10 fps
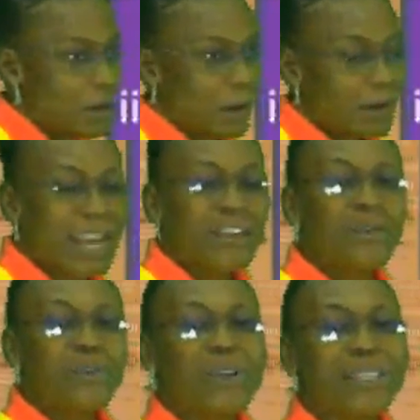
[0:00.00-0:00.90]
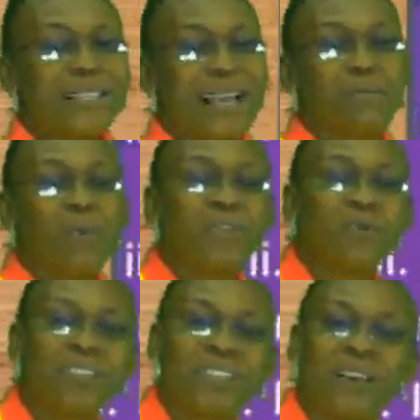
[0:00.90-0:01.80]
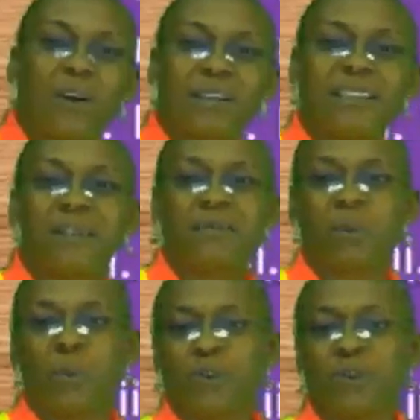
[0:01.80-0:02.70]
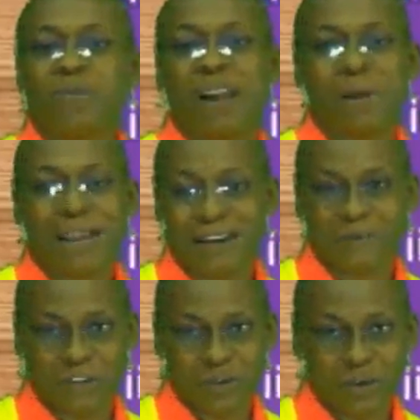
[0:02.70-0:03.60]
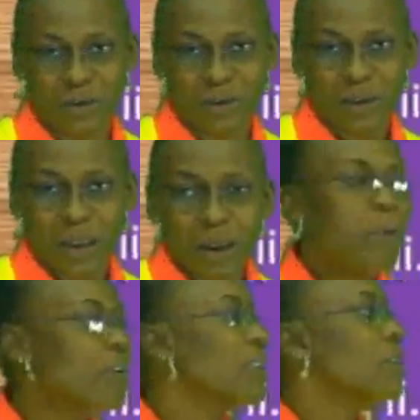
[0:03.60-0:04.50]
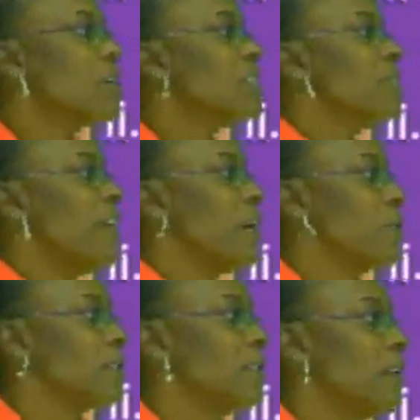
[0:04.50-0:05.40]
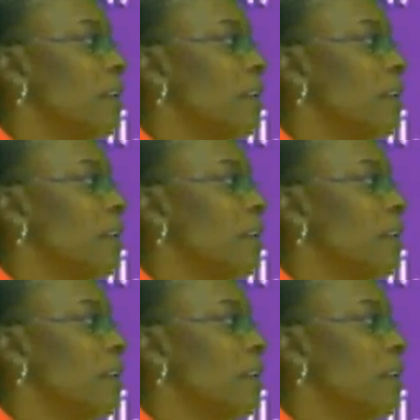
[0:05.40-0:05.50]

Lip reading: Now, you notice that most unicellular organisms reproduce by binary fission, but not a virus.